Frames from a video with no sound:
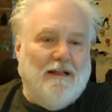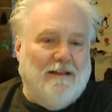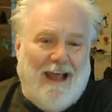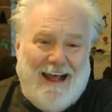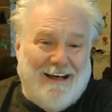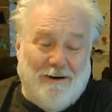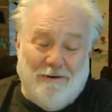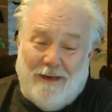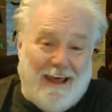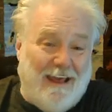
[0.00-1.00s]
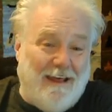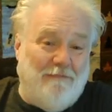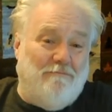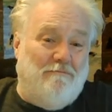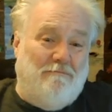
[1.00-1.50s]
Yeah,
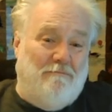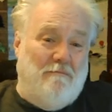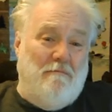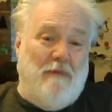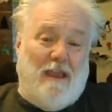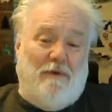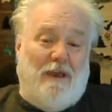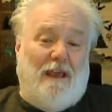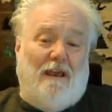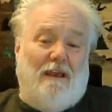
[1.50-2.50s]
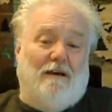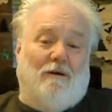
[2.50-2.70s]
okay, maybe,